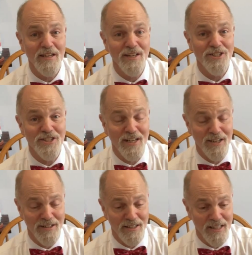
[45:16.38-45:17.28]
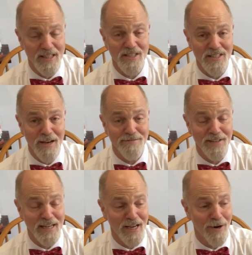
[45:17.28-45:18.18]
channel, in this uh,
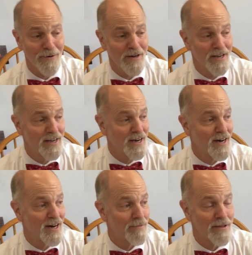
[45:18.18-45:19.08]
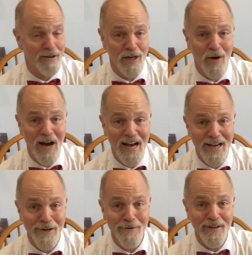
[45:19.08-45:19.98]
video. Uh, they're in
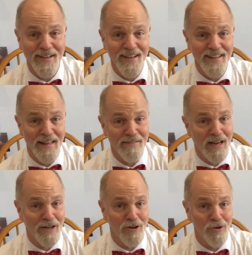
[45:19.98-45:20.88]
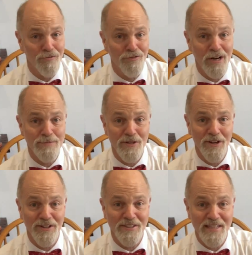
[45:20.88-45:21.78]
Ohio. They've got cold frames
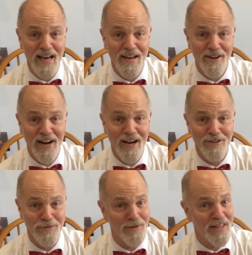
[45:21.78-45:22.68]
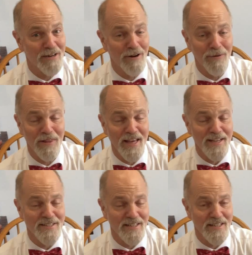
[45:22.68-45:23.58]
along the side of their house where they grow
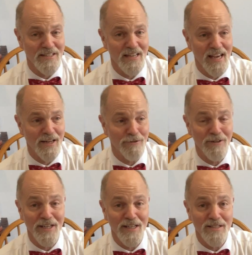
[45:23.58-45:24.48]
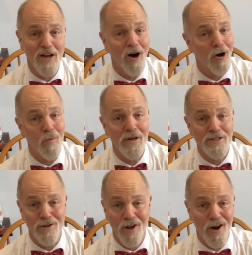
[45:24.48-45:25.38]
lettuce and, and greens all
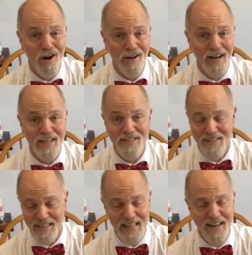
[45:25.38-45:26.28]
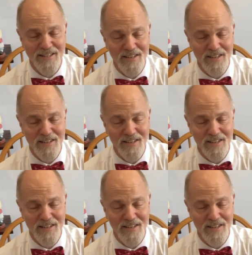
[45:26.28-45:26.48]
winter long. And I just think that is